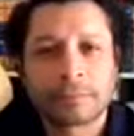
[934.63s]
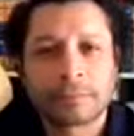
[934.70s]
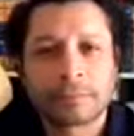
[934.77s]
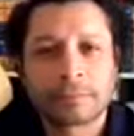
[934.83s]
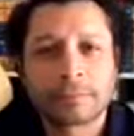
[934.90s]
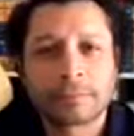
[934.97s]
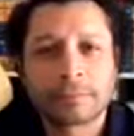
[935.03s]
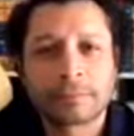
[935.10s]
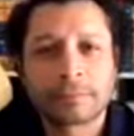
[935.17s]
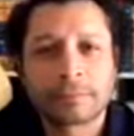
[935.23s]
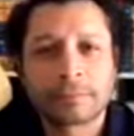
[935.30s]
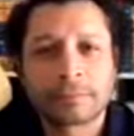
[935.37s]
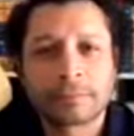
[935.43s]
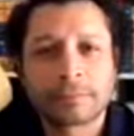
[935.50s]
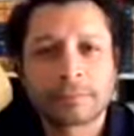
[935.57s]

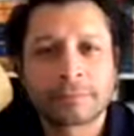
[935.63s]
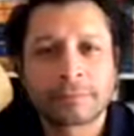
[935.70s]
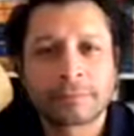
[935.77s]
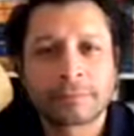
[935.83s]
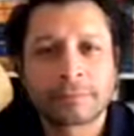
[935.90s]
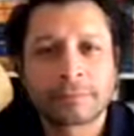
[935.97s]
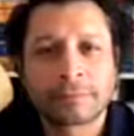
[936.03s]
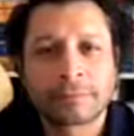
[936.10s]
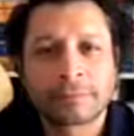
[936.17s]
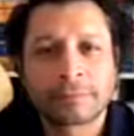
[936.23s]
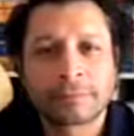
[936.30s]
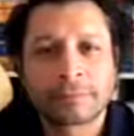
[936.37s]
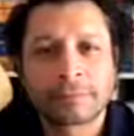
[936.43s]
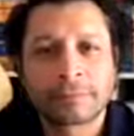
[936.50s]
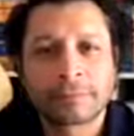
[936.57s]

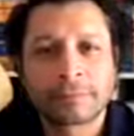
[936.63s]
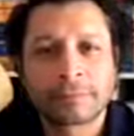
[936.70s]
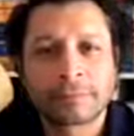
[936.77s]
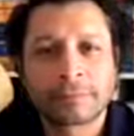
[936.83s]
[no speech]